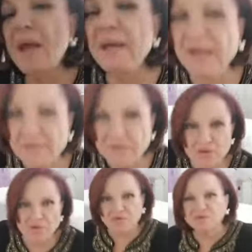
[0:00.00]
and I'm
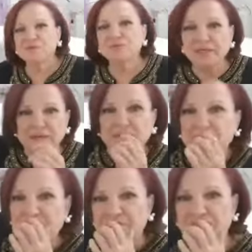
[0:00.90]
not used to heat
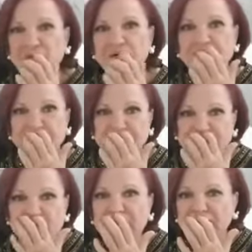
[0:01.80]
because in Florida we
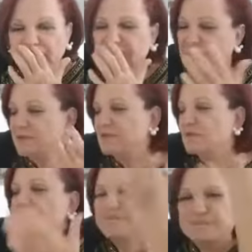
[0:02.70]
don't have the heat,
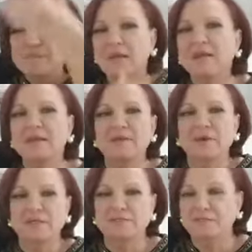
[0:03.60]
so the heat
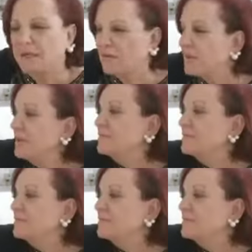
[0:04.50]
dries me out.